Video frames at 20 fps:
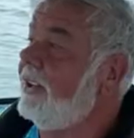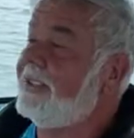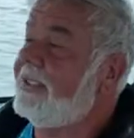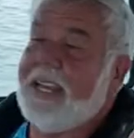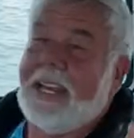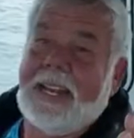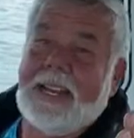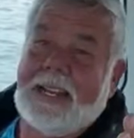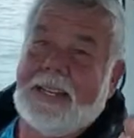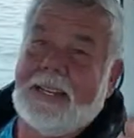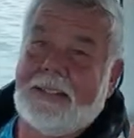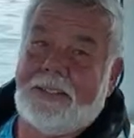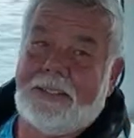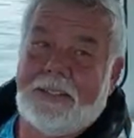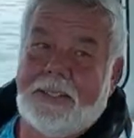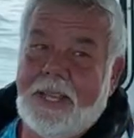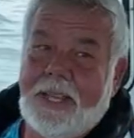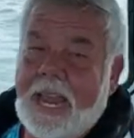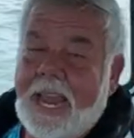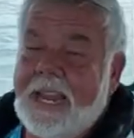at it,
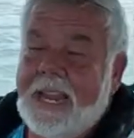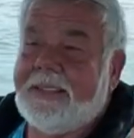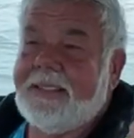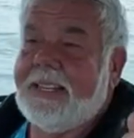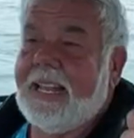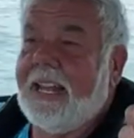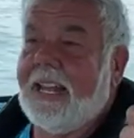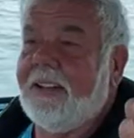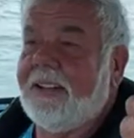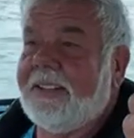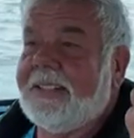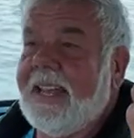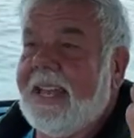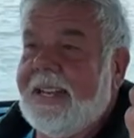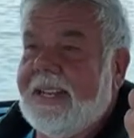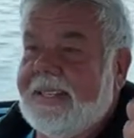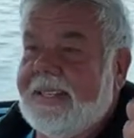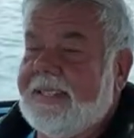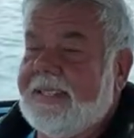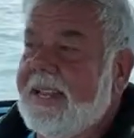Anthony. I looked
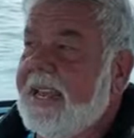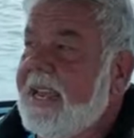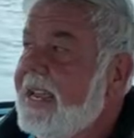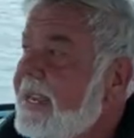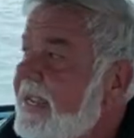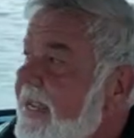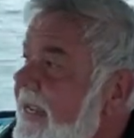at it today,